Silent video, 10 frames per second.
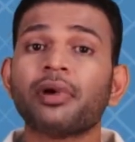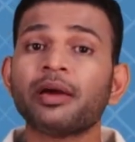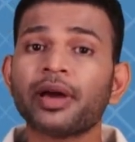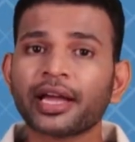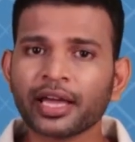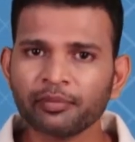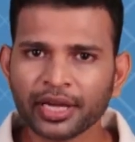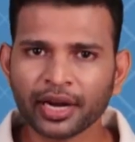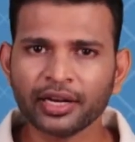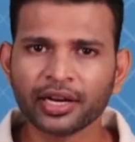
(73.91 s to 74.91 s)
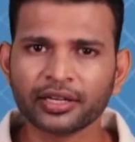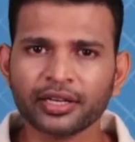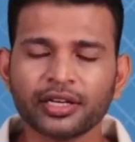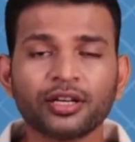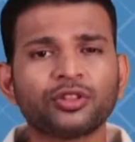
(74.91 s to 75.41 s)
buyback can be
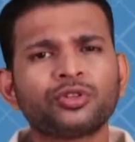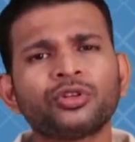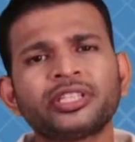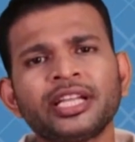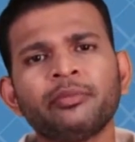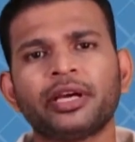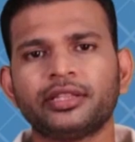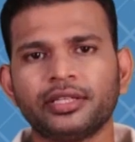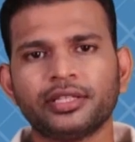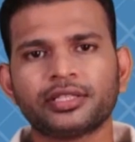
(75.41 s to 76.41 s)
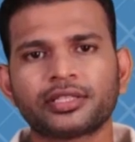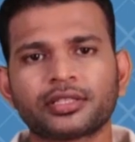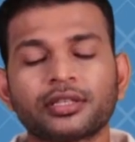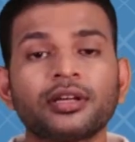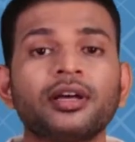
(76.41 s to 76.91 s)
conducted through three methods.
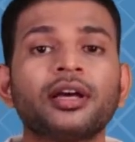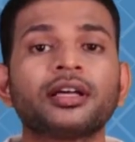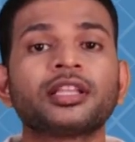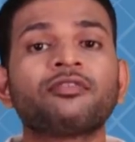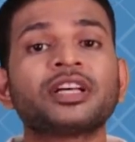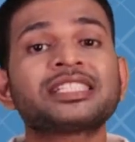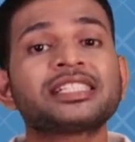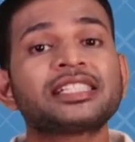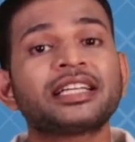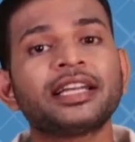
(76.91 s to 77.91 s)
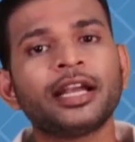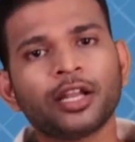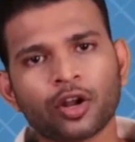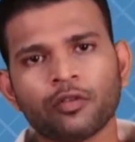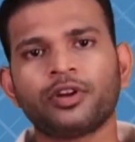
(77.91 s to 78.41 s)
The first is the
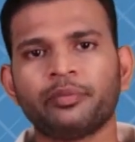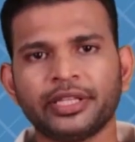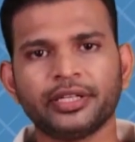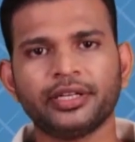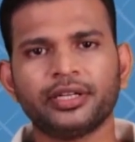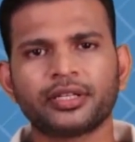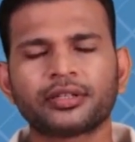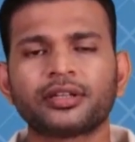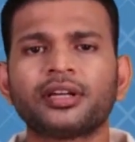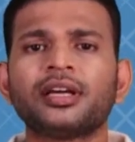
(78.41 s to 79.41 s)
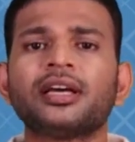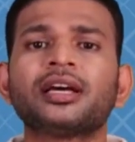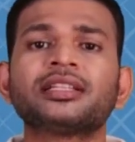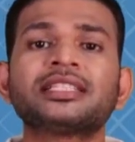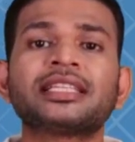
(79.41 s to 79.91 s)
tender offer method.
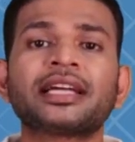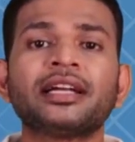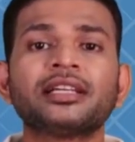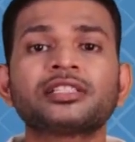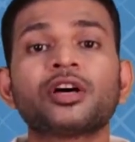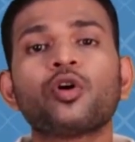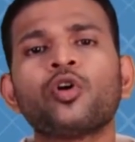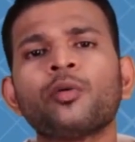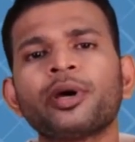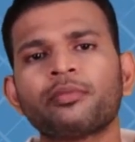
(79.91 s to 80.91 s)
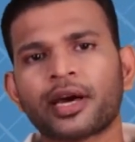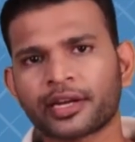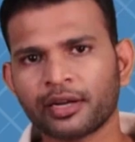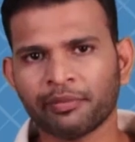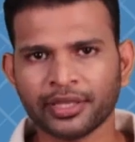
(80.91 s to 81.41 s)
The second is the open
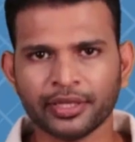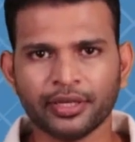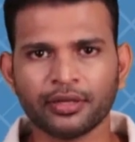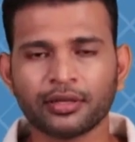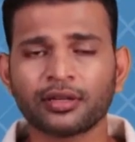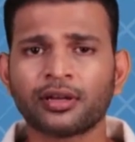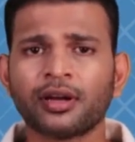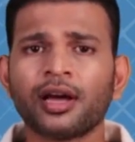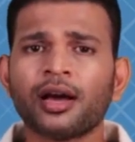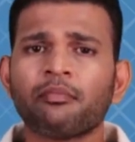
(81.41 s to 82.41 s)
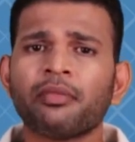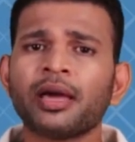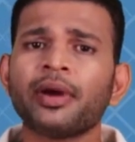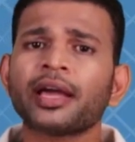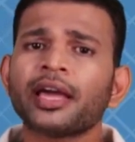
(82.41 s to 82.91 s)
market method.
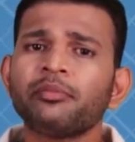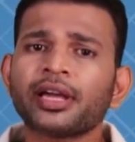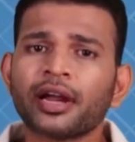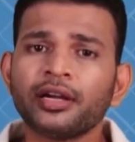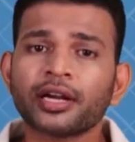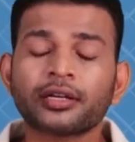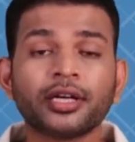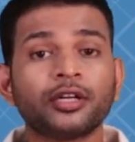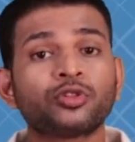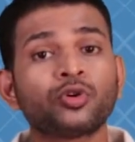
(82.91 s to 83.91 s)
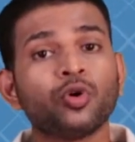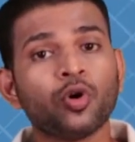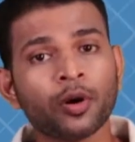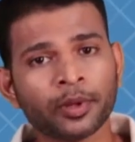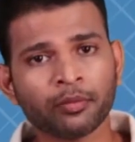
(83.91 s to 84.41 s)
Buyback can be conducted through
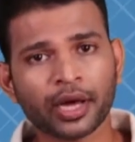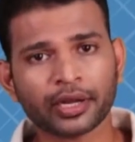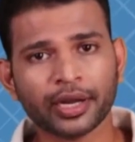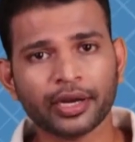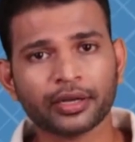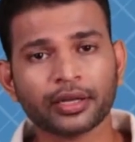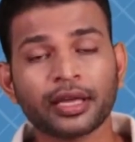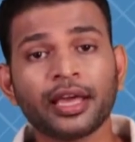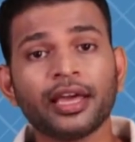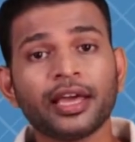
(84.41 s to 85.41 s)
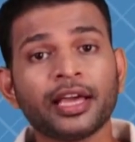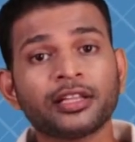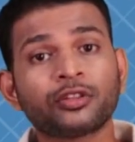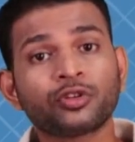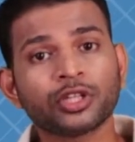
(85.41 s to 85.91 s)
open market,
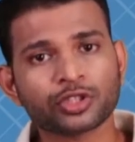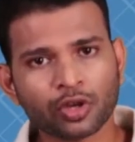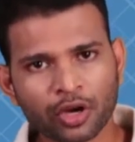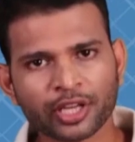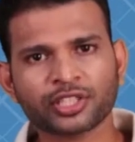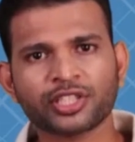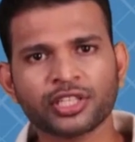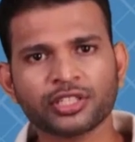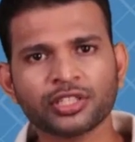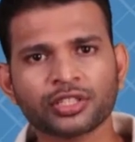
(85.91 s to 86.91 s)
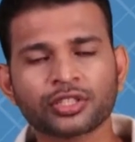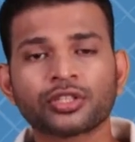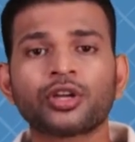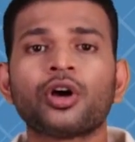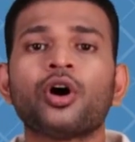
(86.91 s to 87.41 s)
either through the stock exchanges
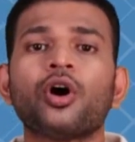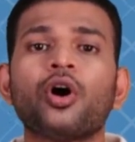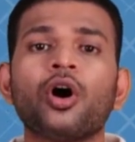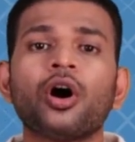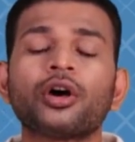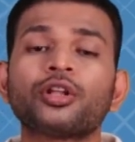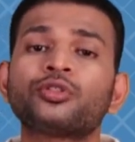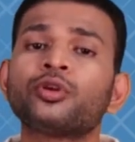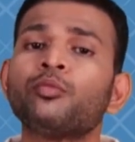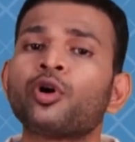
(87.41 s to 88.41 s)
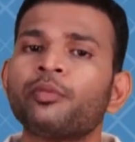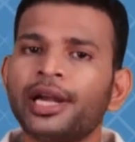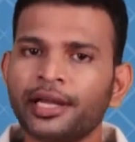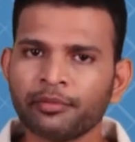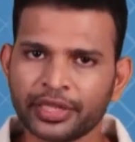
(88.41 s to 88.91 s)
or through book
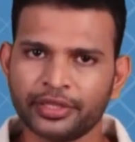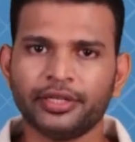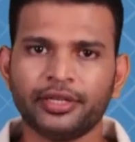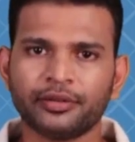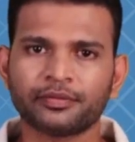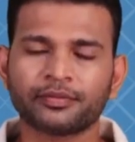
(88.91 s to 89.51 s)
building method.